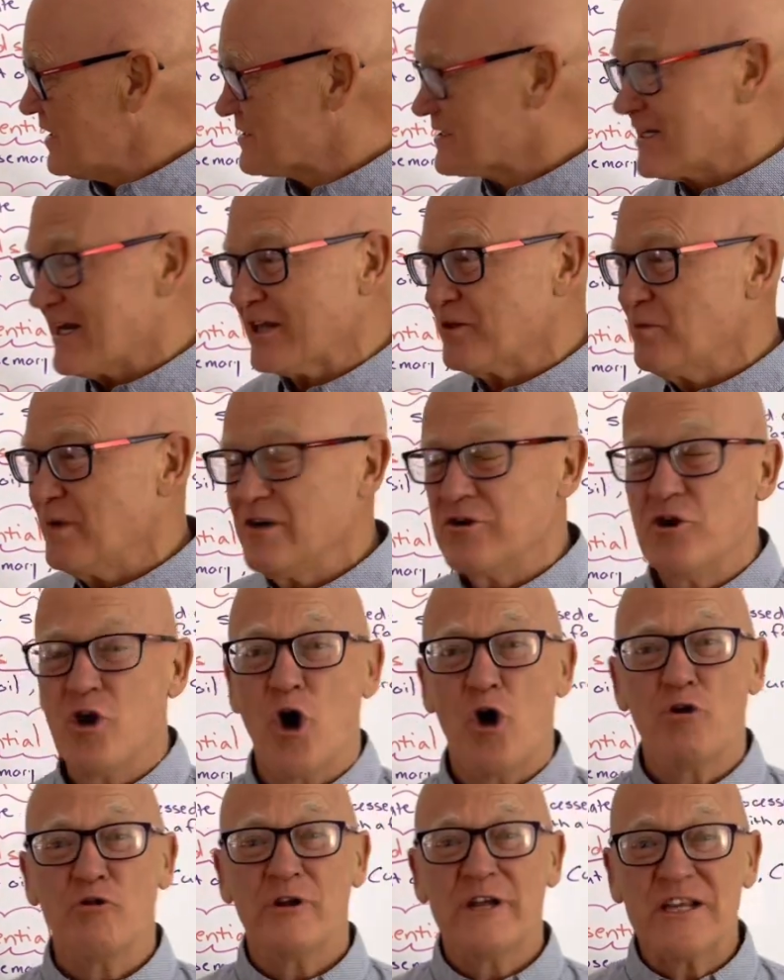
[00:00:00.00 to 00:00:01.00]
is another one,
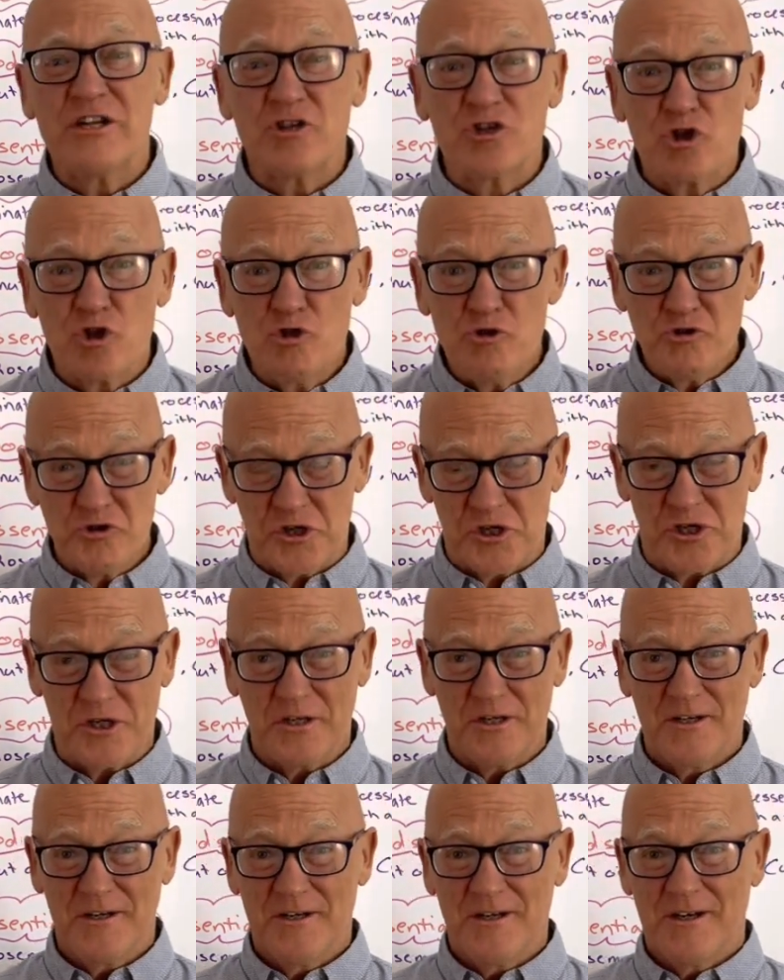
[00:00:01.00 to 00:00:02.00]
noni juice,
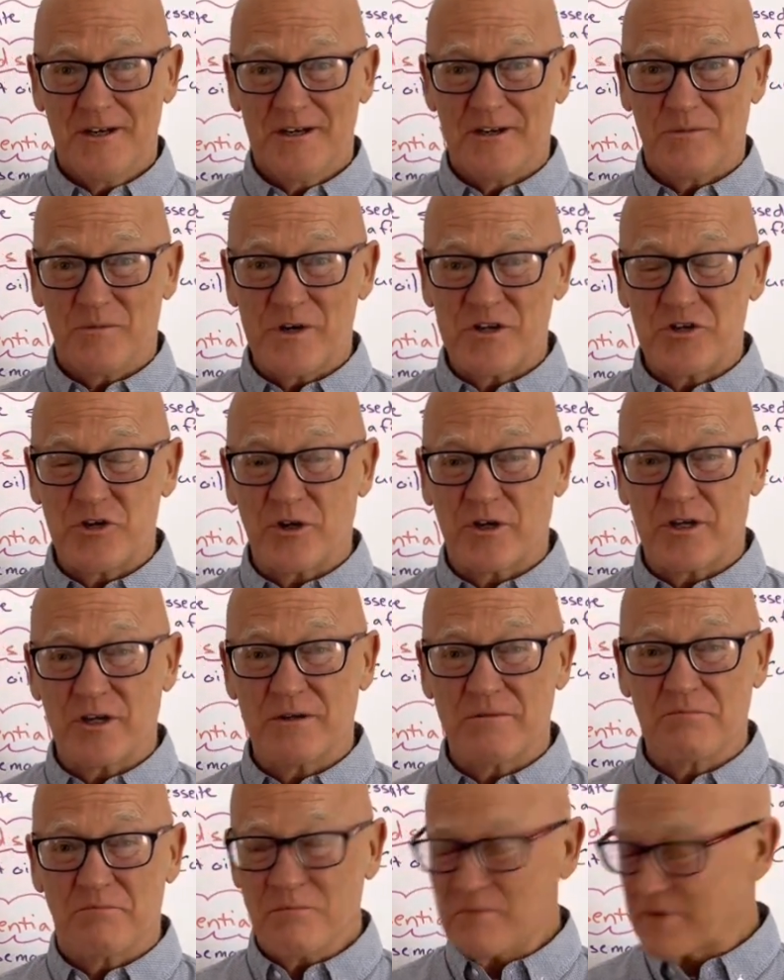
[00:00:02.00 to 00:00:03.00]
which you can